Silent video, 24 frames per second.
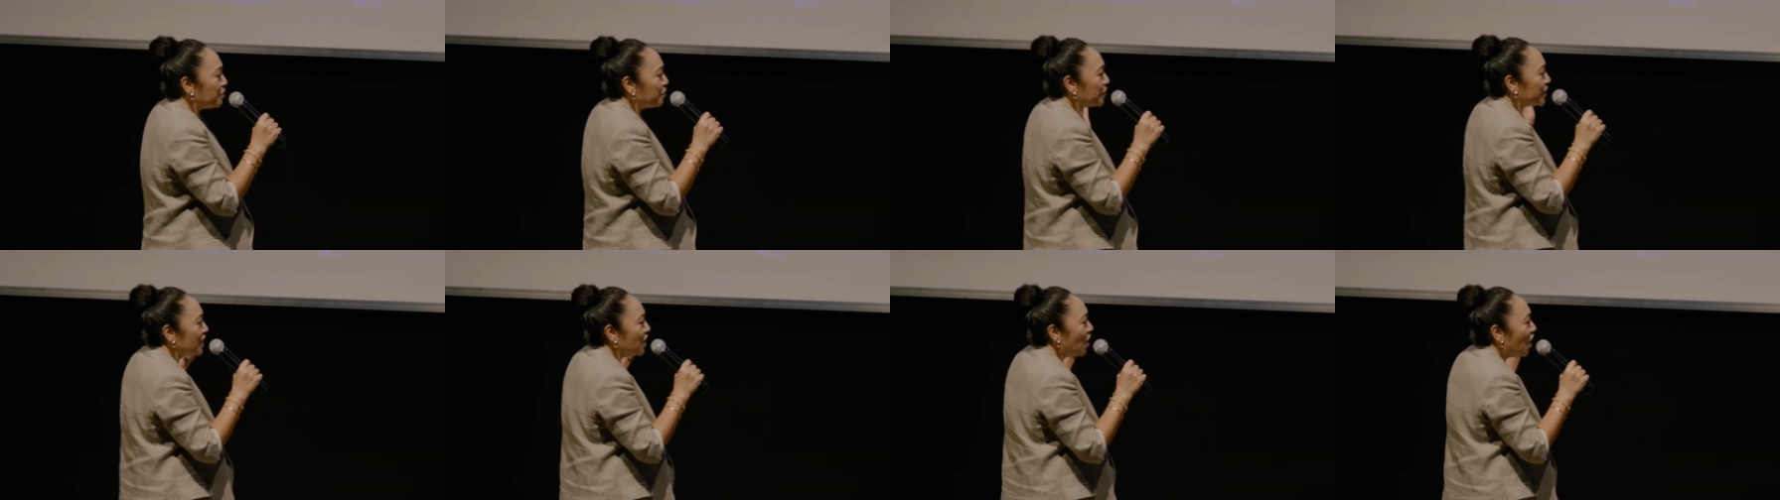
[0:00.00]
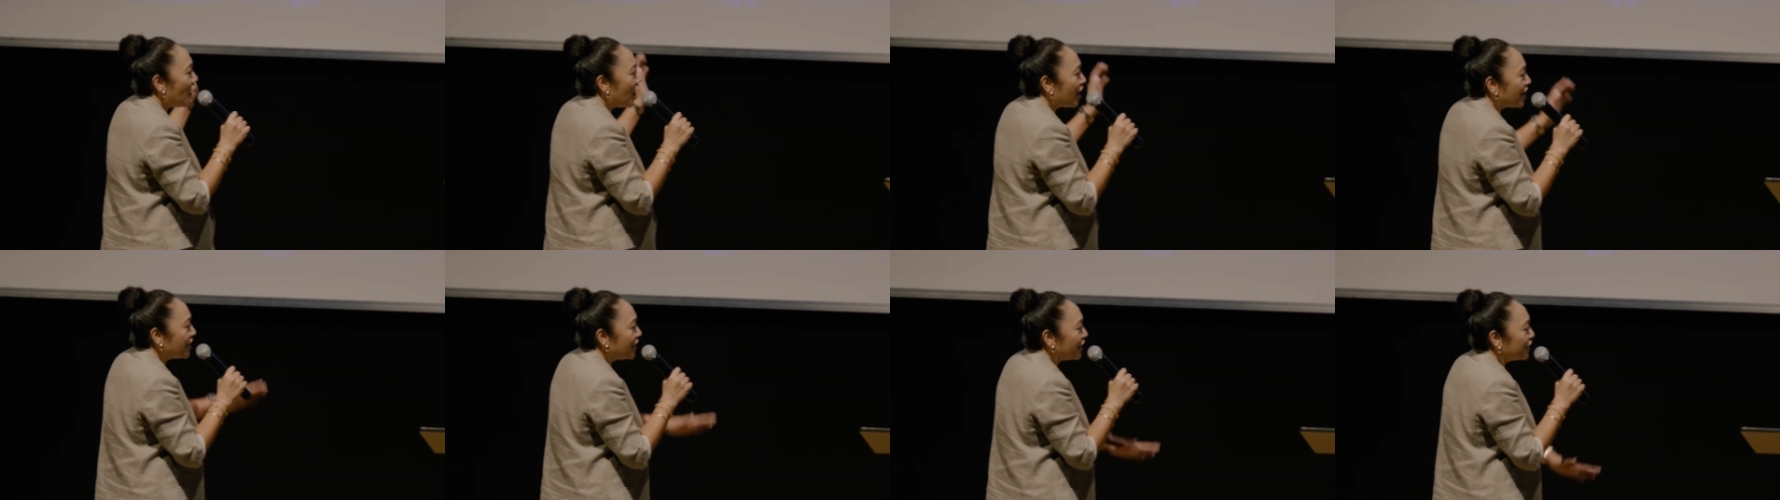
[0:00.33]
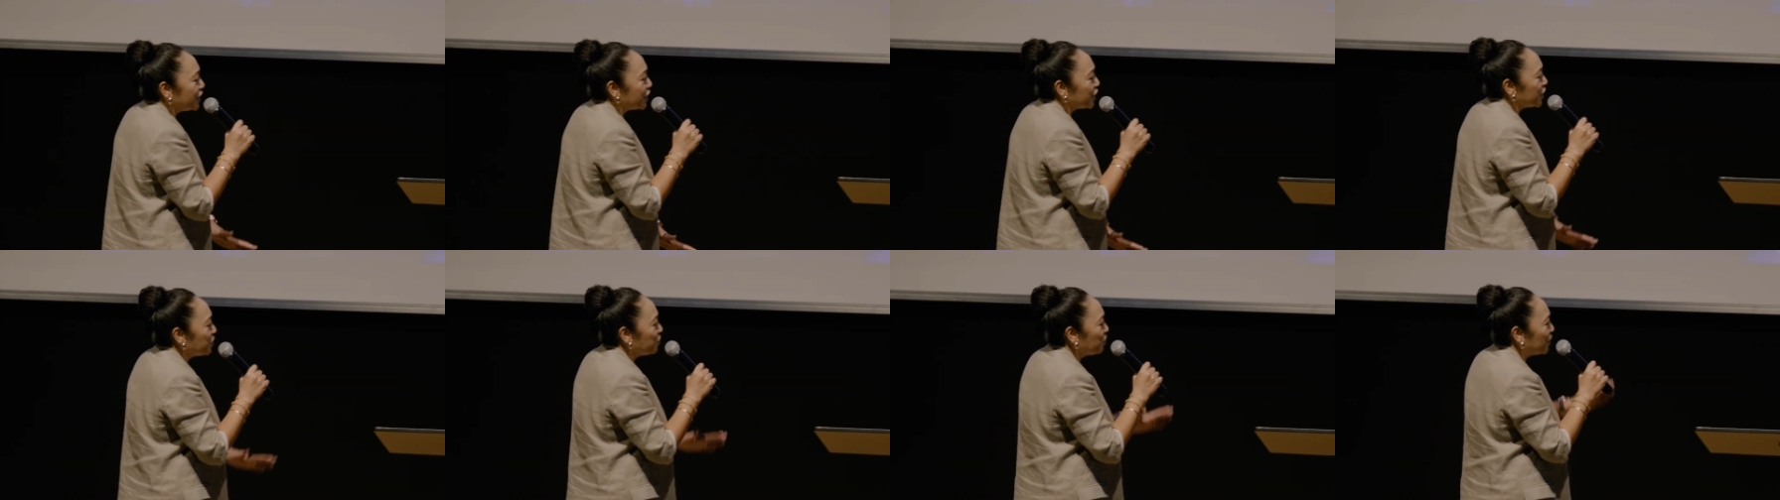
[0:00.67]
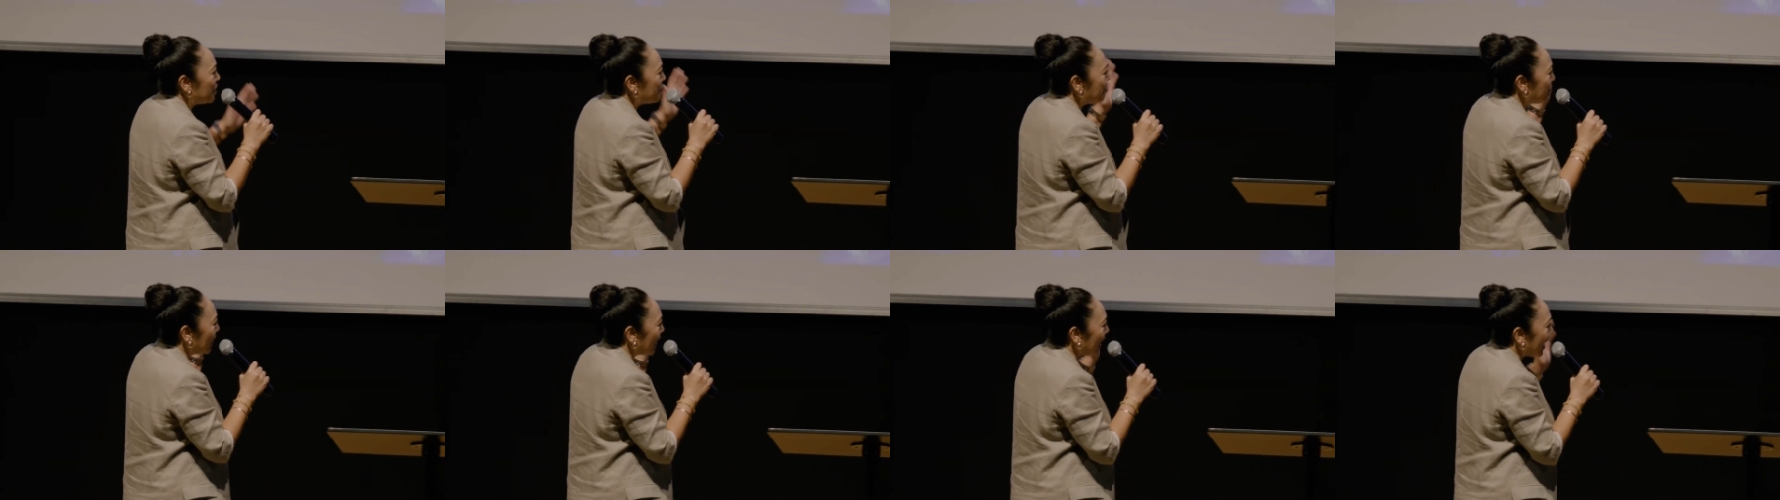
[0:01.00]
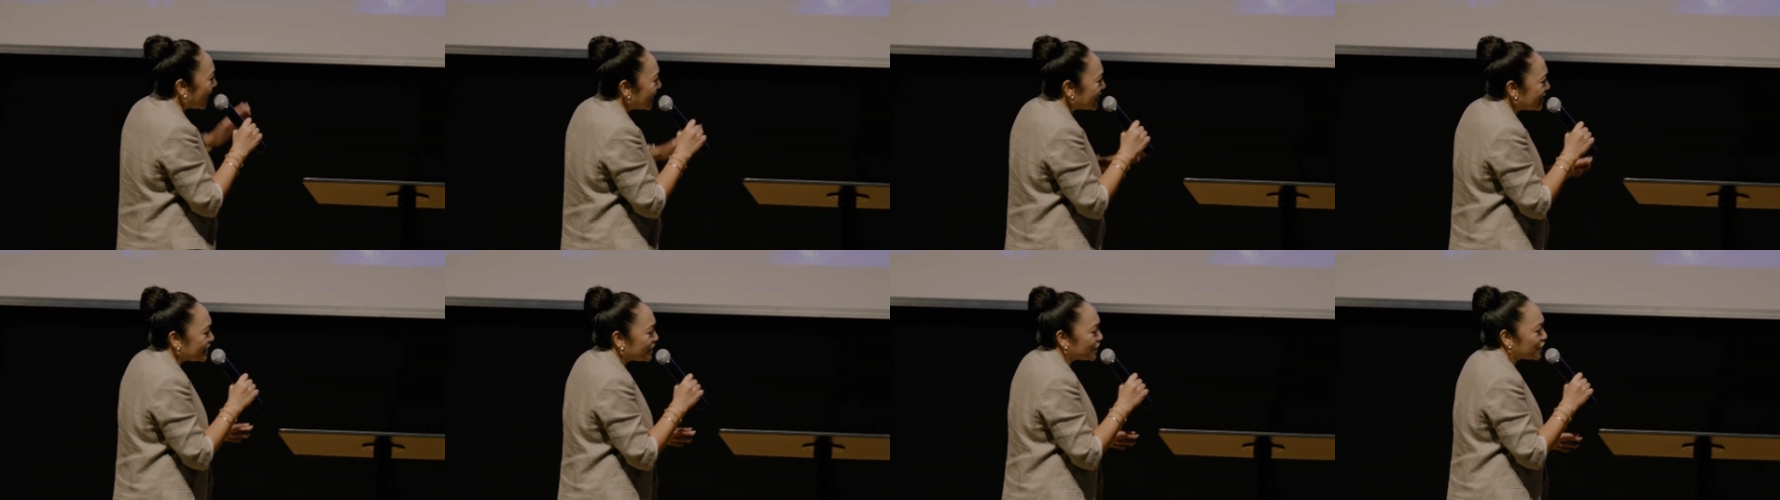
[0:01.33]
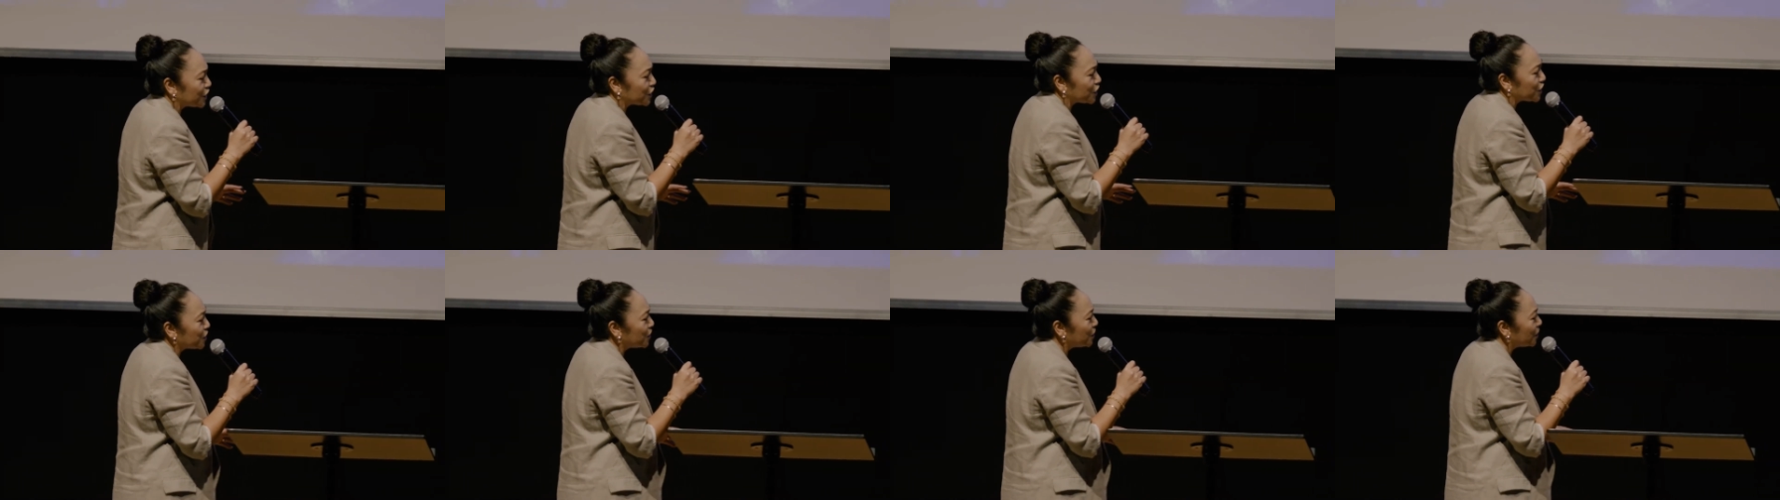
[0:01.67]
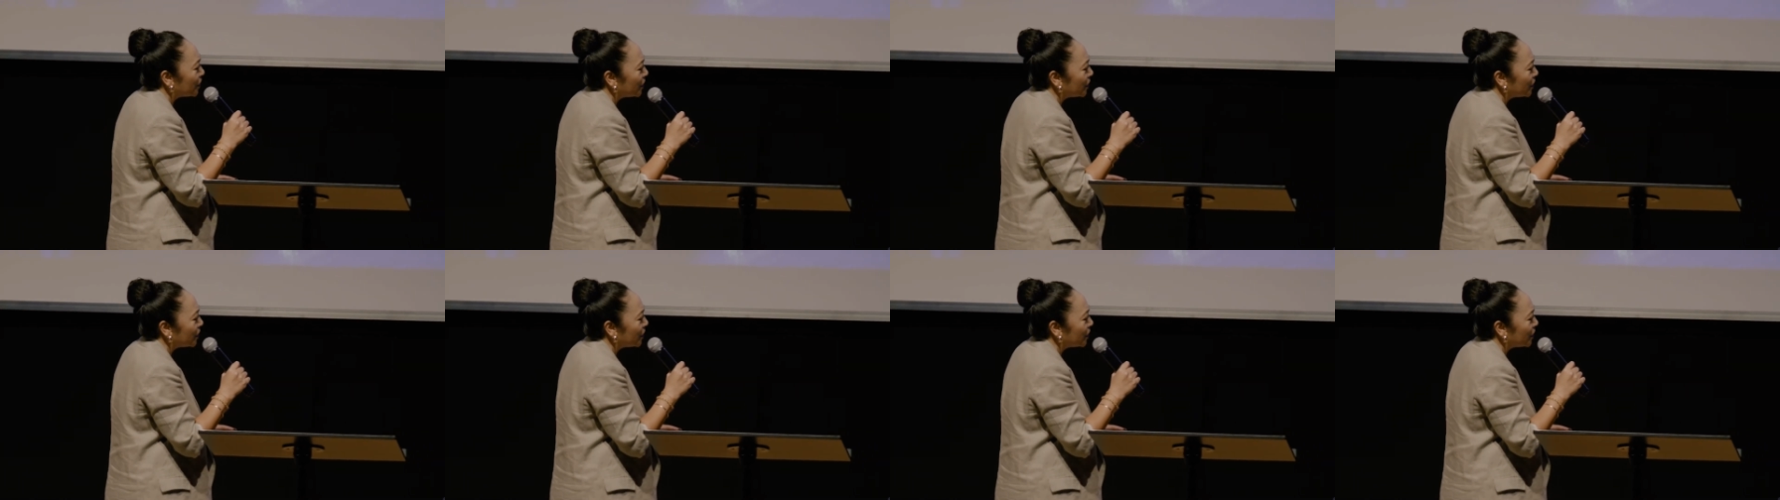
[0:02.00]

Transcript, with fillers: we honor you. We bless you.